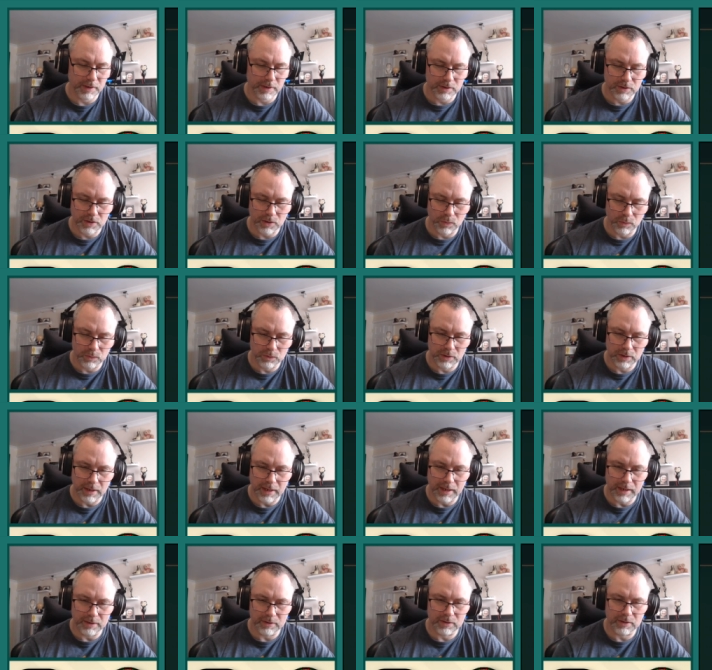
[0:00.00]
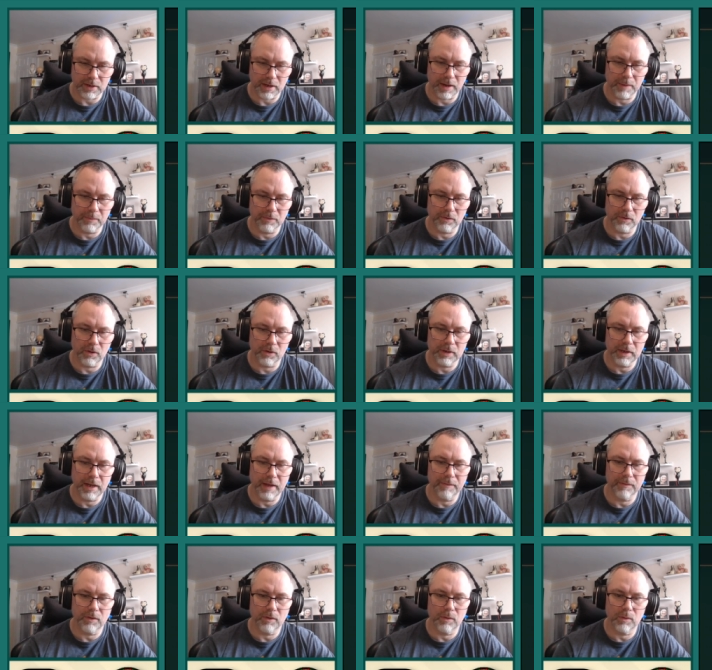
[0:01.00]
It's called that, and we're on
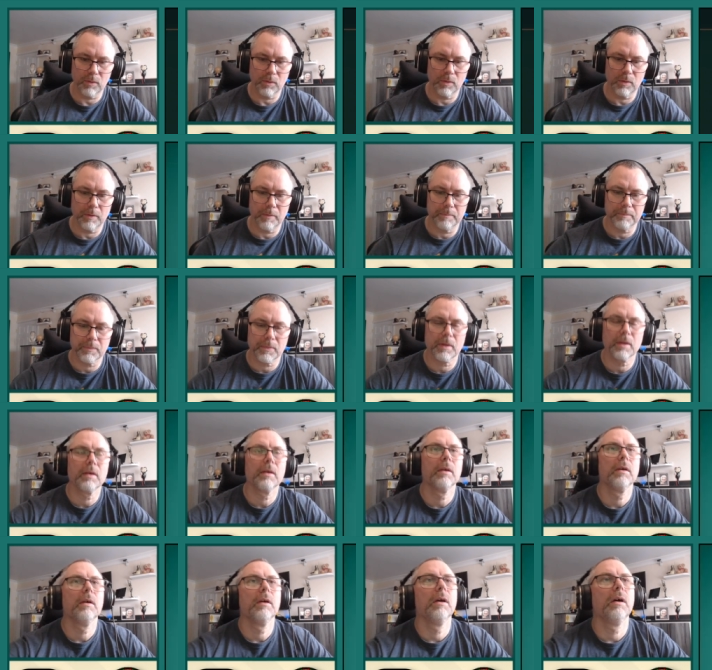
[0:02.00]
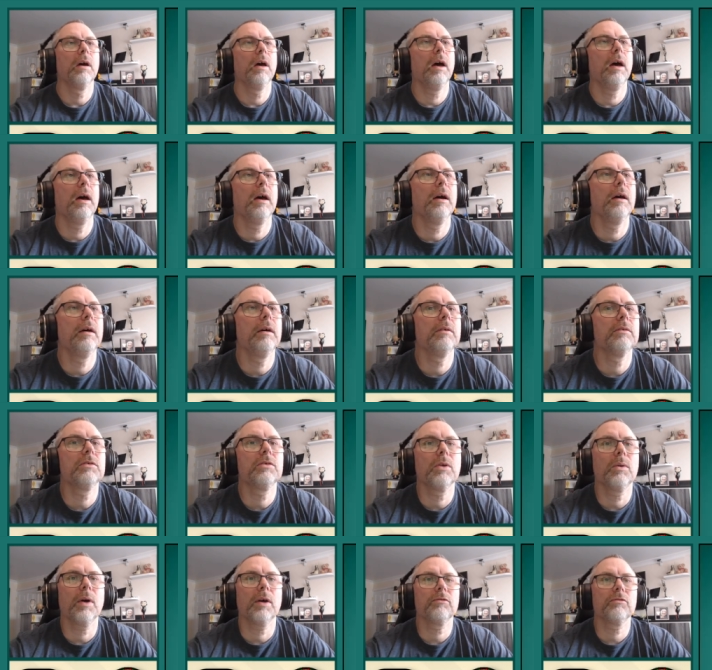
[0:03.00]
level
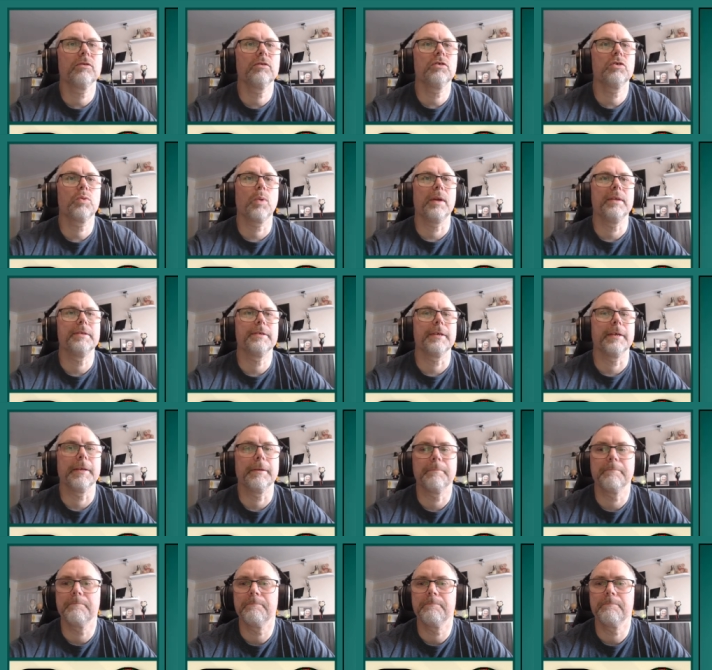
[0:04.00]
220.